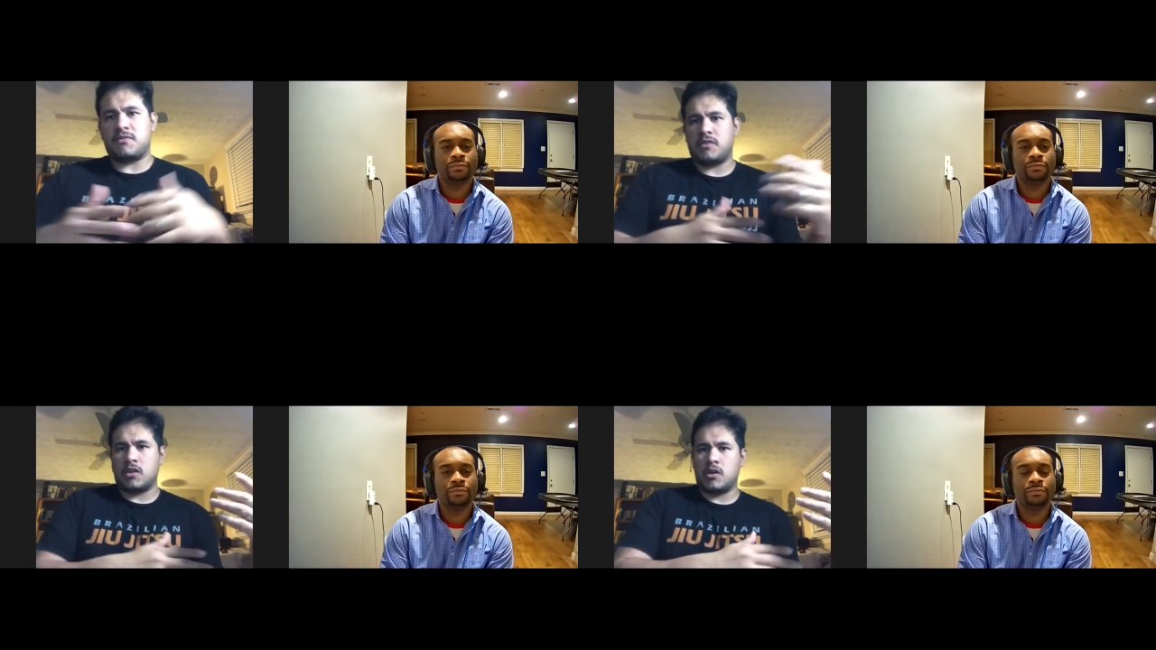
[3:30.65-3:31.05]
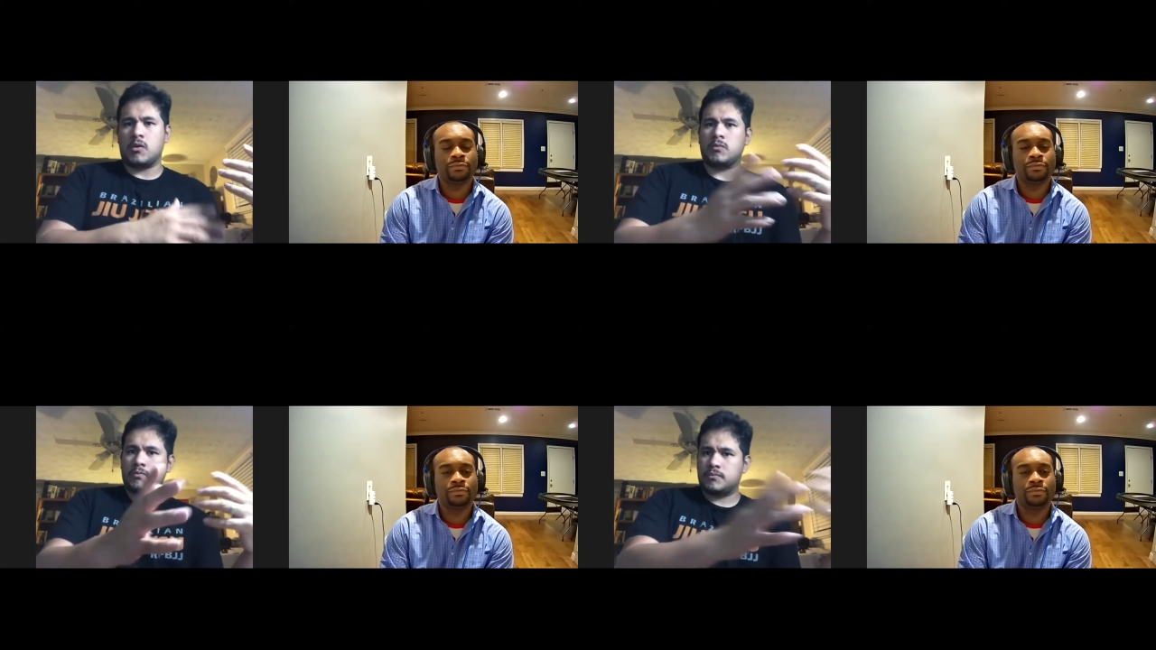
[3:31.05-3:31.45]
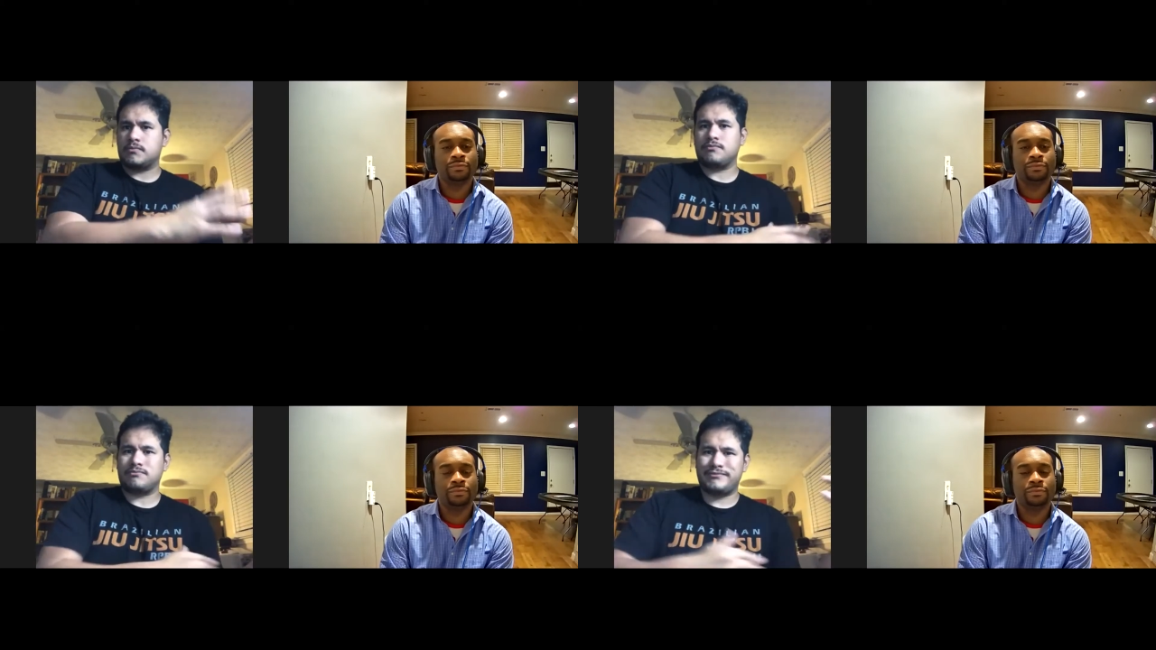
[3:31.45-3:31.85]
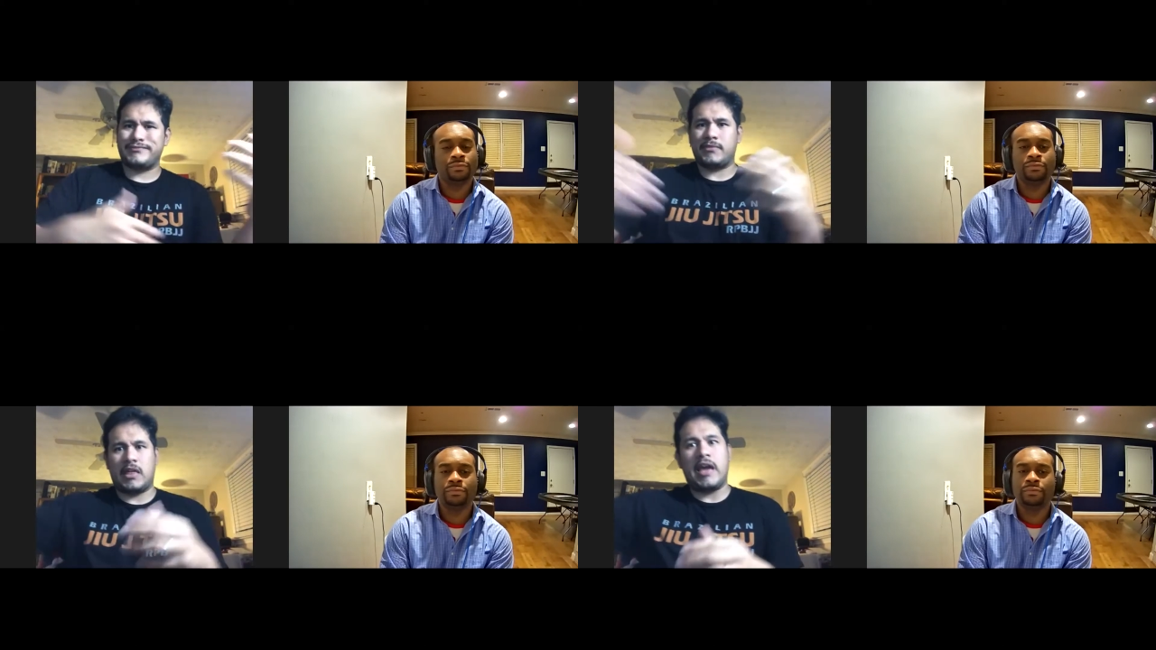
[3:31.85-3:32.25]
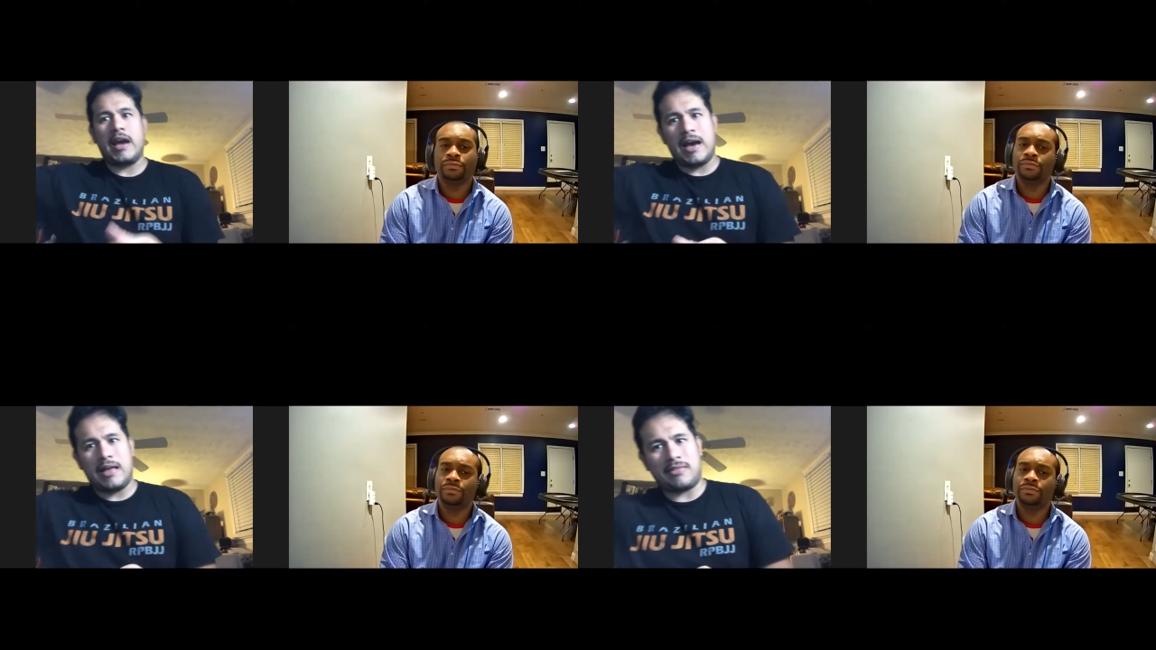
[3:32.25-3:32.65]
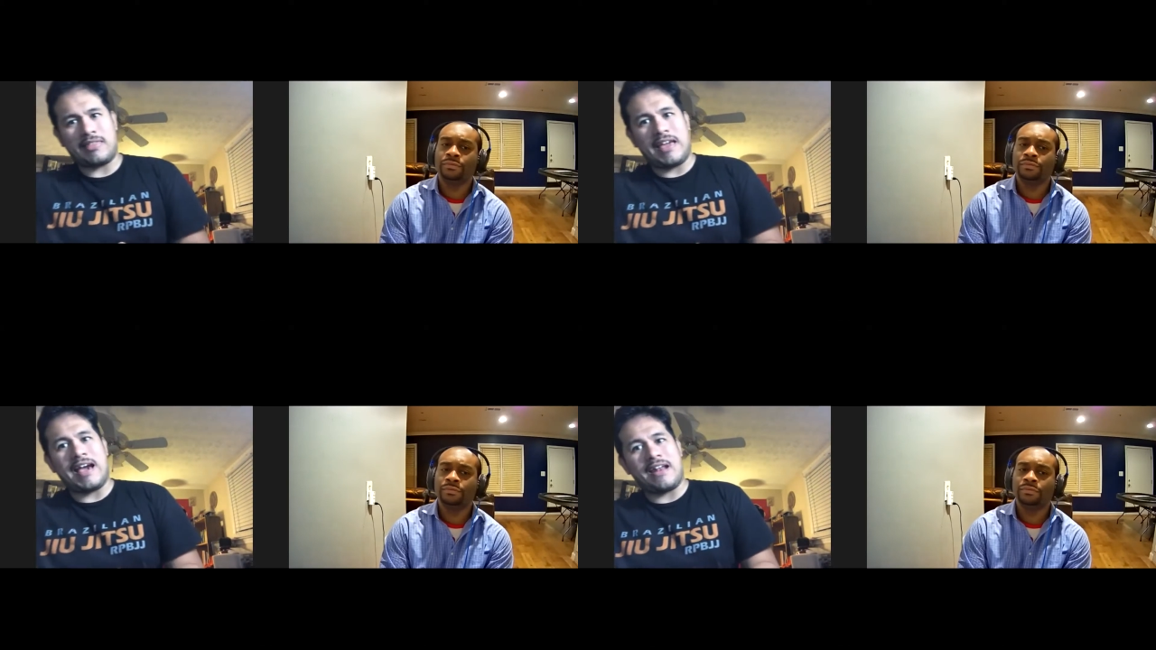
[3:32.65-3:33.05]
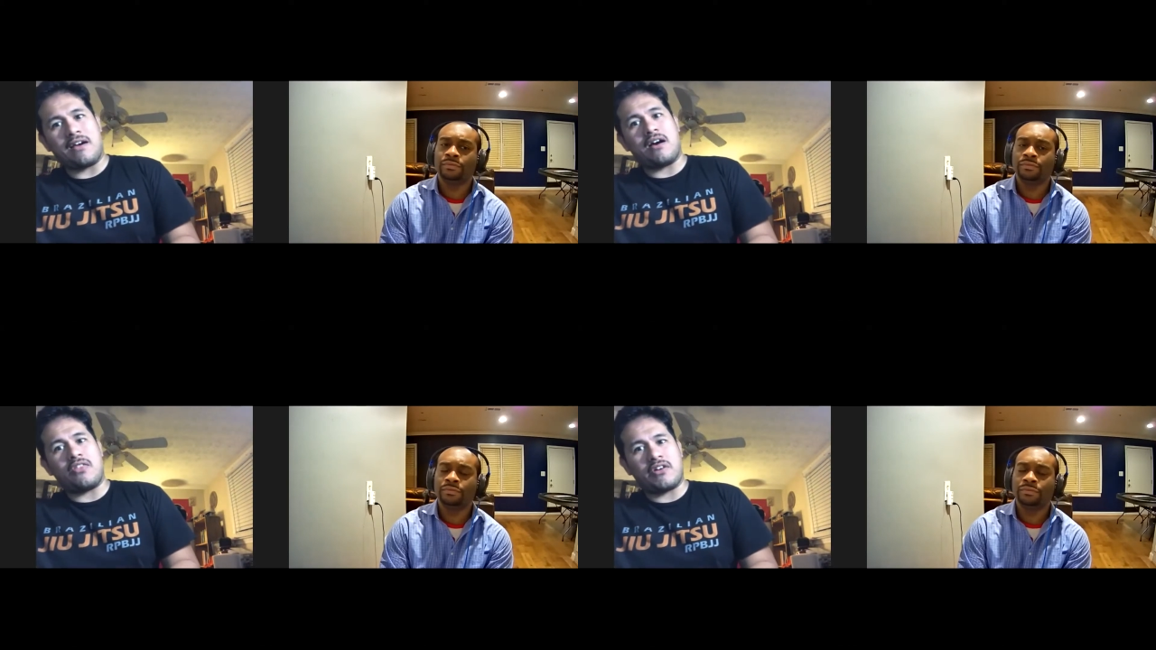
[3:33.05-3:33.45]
Speaker 1: you know, they got they got an other